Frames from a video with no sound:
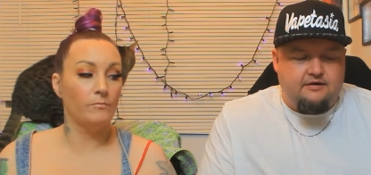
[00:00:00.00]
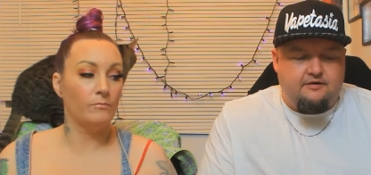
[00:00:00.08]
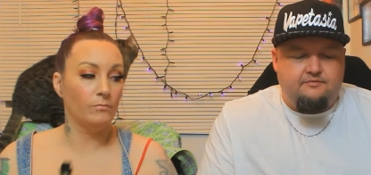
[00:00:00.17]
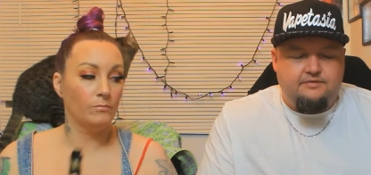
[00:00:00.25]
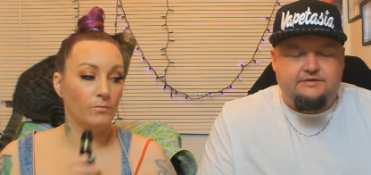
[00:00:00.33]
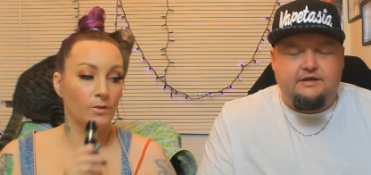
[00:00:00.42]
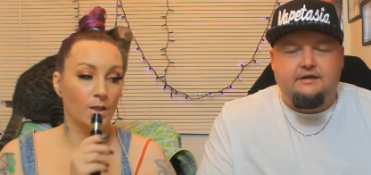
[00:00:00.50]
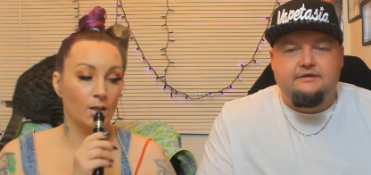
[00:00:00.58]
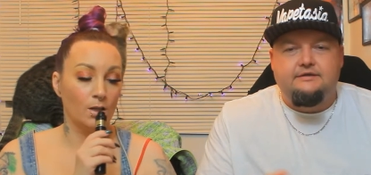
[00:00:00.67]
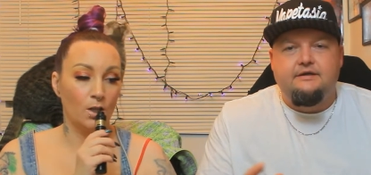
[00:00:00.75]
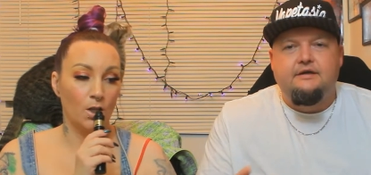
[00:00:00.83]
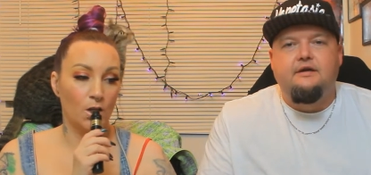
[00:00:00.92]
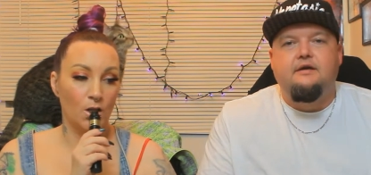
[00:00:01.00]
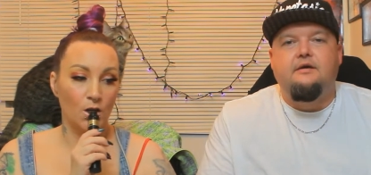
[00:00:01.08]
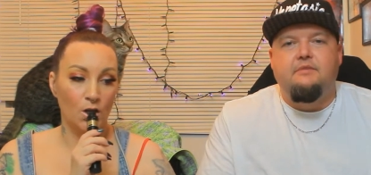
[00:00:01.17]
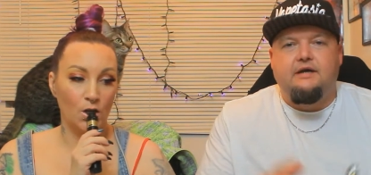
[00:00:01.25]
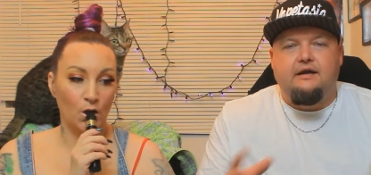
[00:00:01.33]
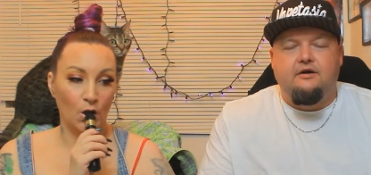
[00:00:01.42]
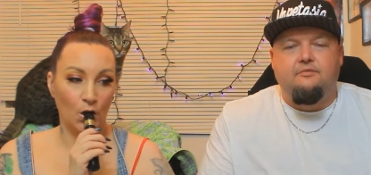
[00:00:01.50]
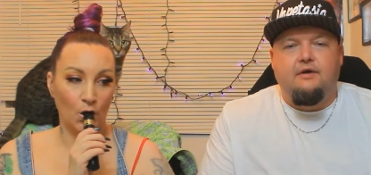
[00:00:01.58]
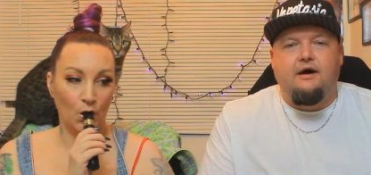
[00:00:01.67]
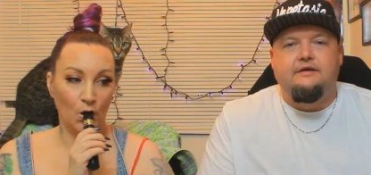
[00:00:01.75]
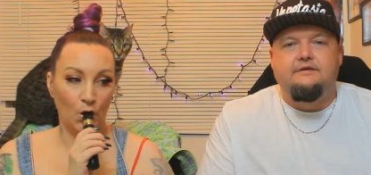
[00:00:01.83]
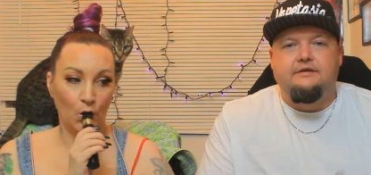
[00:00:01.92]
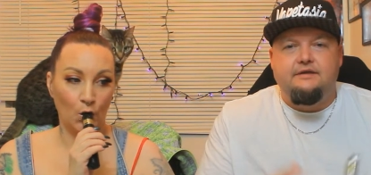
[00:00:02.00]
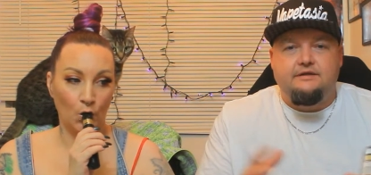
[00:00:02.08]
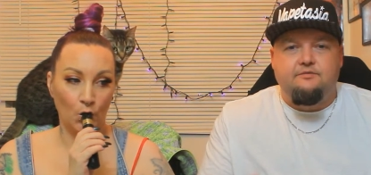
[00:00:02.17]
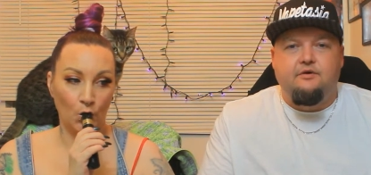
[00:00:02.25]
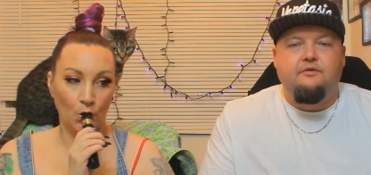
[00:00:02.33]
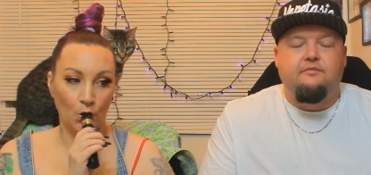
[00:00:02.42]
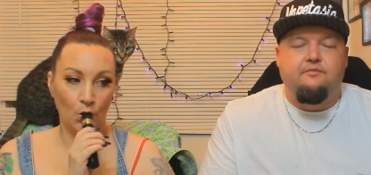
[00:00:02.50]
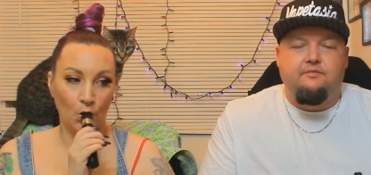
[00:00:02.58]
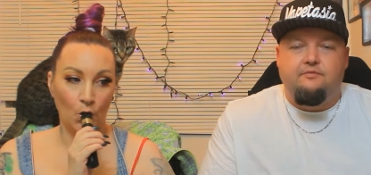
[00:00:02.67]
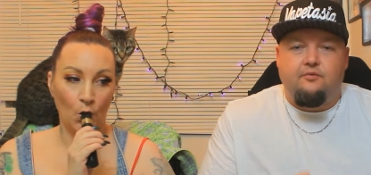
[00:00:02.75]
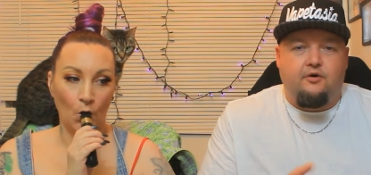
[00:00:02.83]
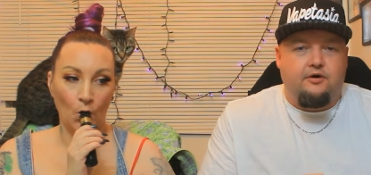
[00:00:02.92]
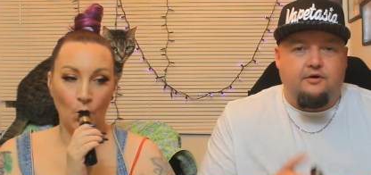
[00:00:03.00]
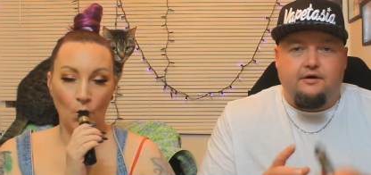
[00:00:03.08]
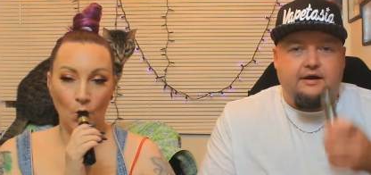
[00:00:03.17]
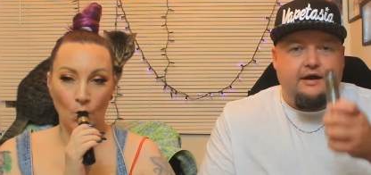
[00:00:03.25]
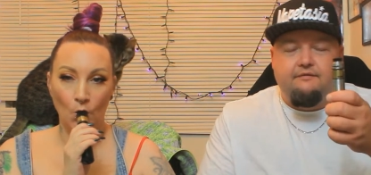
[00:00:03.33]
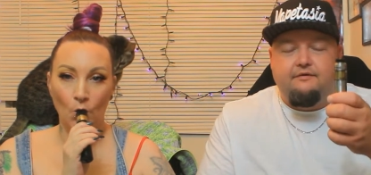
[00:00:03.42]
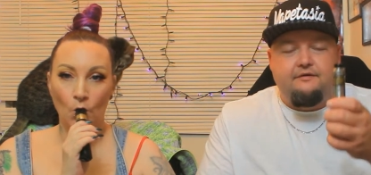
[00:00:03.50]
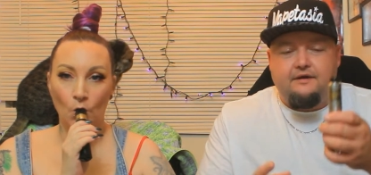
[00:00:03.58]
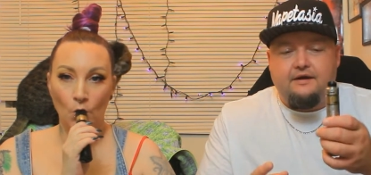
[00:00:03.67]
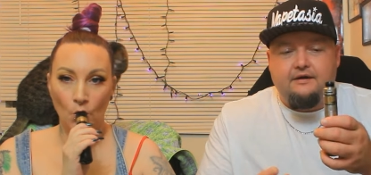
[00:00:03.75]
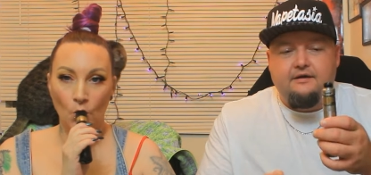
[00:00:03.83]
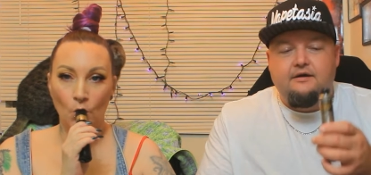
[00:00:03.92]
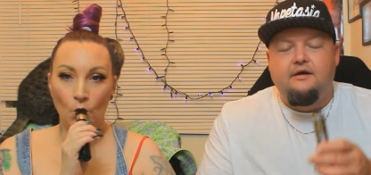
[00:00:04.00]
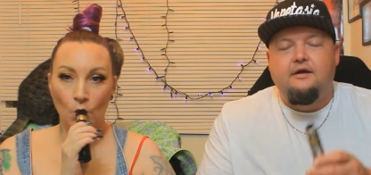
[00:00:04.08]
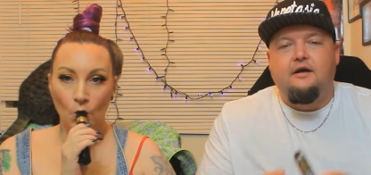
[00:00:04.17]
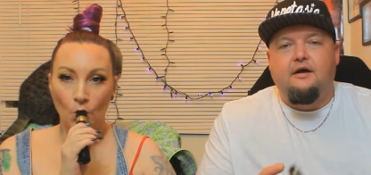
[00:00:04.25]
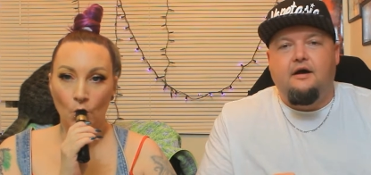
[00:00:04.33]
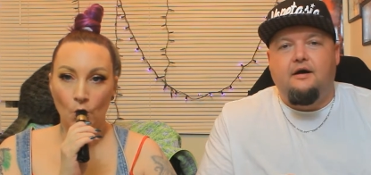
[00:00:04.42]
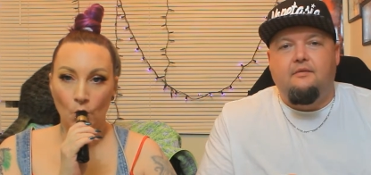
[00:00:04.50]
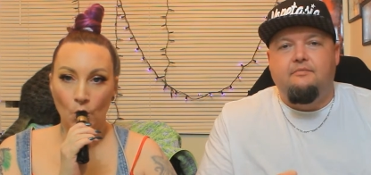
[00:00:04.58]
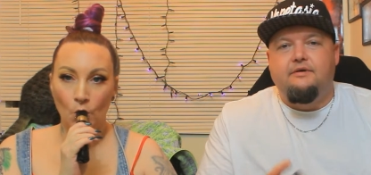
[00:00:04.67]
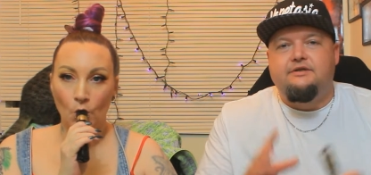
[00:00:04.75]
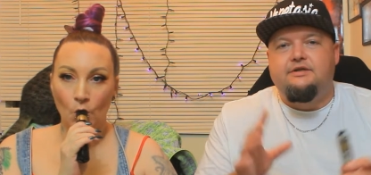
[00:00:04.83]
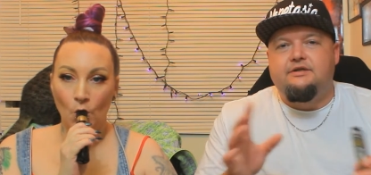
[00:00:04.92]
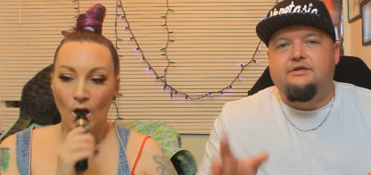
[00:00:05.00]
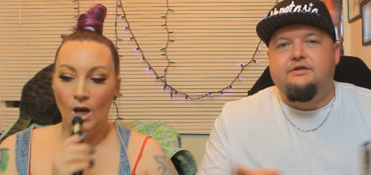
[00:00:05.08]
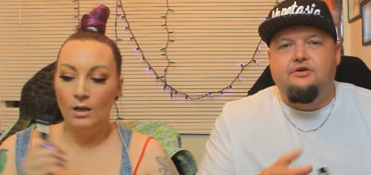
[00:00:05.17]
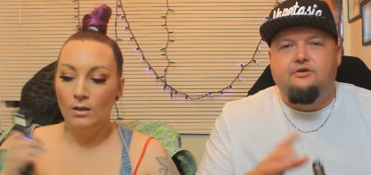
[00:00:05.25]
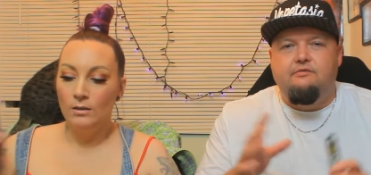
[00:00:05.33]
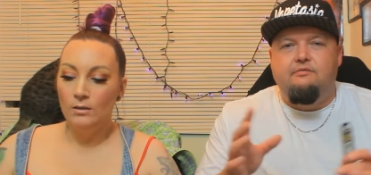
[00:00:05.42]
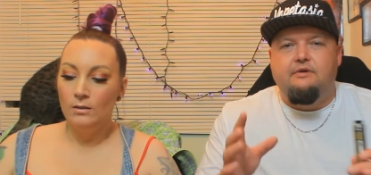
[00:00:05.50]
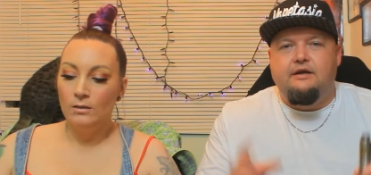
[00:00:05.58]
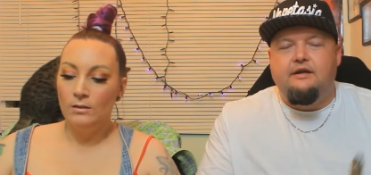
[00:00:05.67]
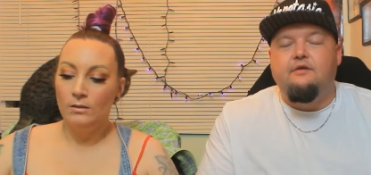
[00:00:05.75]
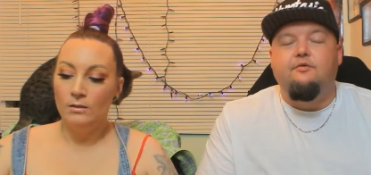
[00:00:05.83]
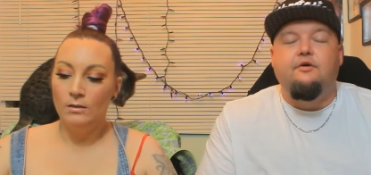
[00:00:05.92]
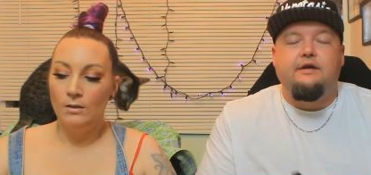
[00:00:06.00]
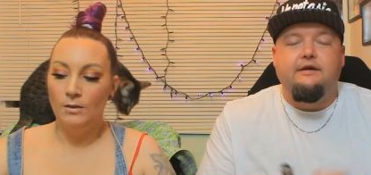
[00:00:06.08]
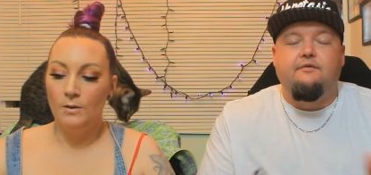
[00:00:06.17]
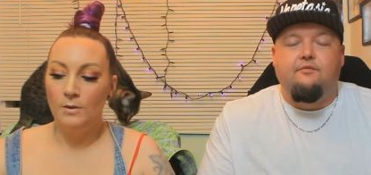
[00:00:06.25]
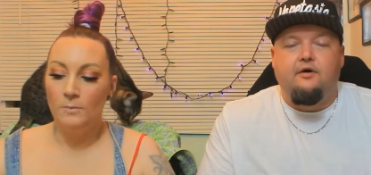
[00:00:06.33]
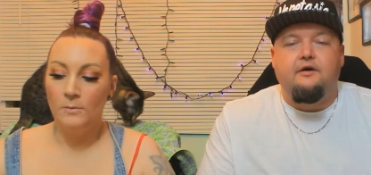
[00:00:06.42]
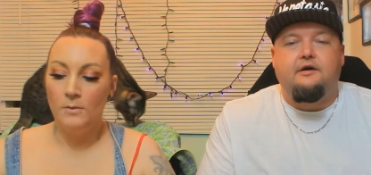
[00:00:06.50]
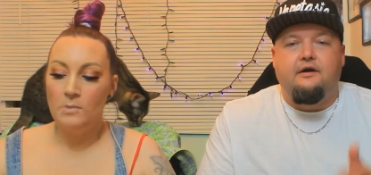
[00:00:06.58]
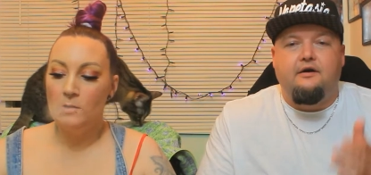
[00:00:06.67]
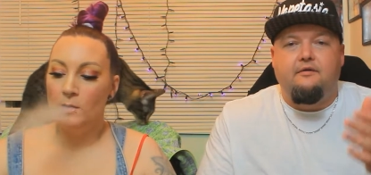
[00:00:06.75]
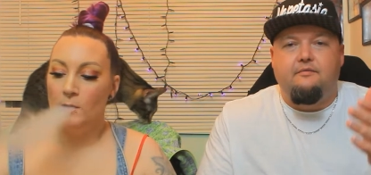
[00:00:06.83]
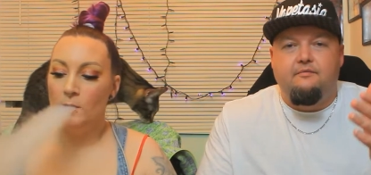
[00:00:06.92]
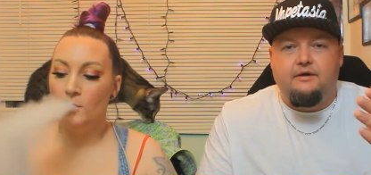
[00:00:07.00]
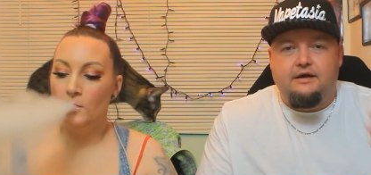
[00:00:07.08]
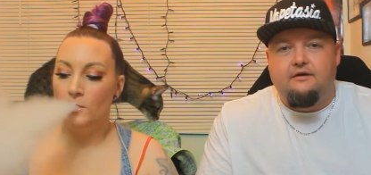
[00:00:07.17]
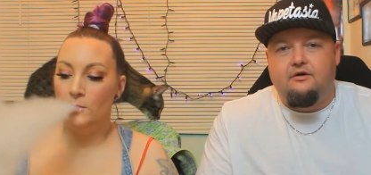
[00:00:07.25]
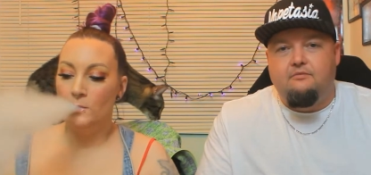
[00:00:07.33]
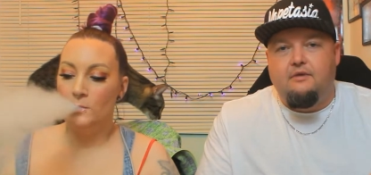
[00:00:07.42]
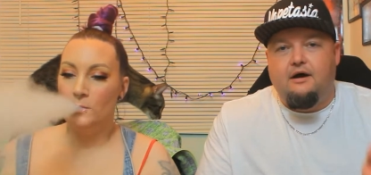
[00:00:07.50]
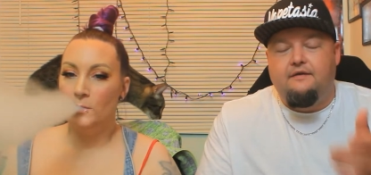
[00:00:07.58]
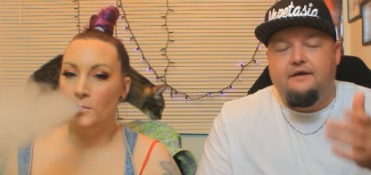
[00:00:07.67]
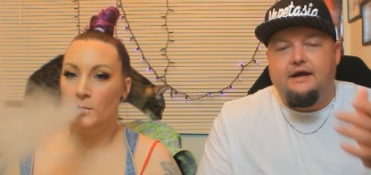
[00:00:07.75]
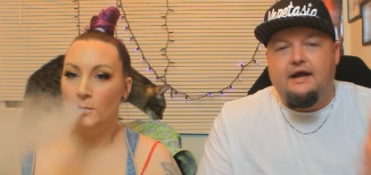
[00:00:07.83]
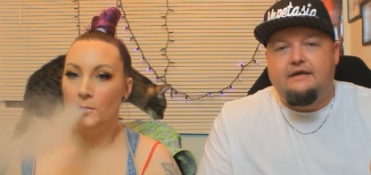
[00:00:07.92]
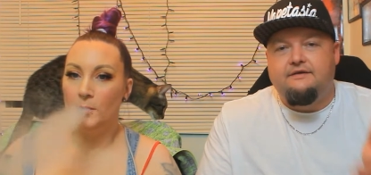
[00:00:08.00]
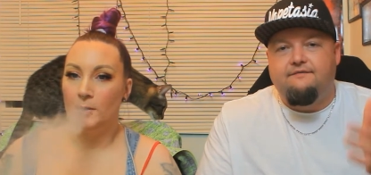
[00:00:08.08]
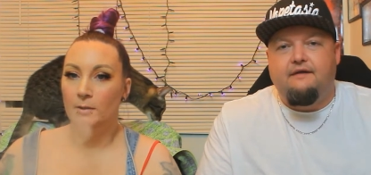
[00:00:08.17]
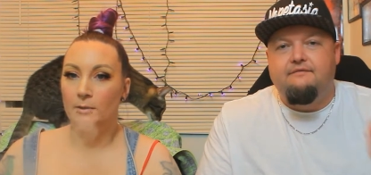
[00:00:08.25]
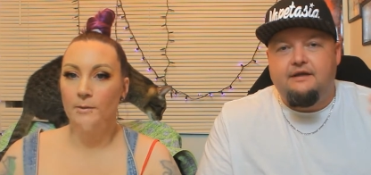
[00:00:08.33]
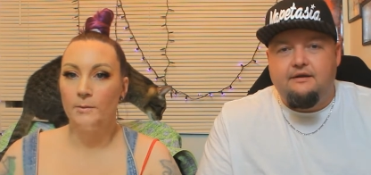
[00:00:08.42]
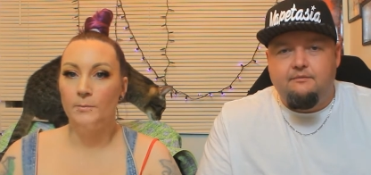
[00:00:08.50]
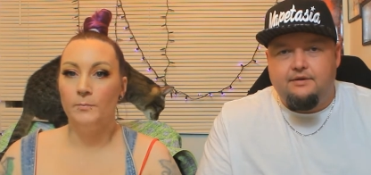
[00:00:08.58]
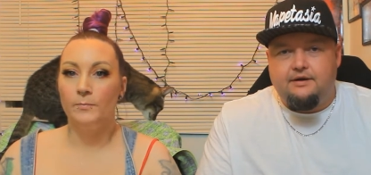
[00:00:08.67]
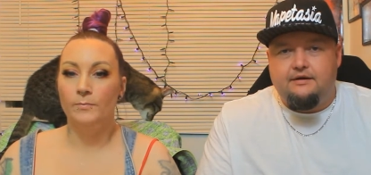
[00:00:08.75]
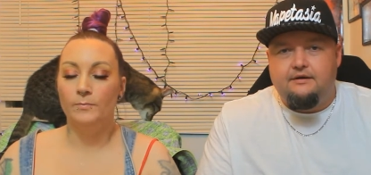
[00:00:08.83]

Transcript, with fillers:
Speaker 1: besides mechanical mods, this will work on everything. Um, but just and it will even work on a mechanical mod that has a 510 pin.